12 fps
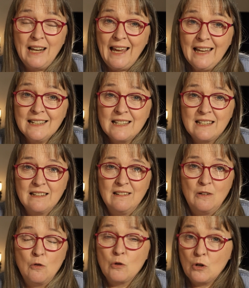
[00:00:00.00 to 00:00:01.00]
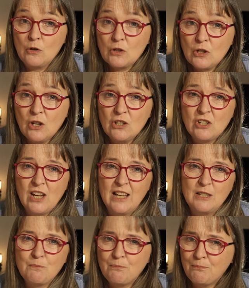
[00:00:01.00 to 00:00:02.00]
Ads or Google Search ads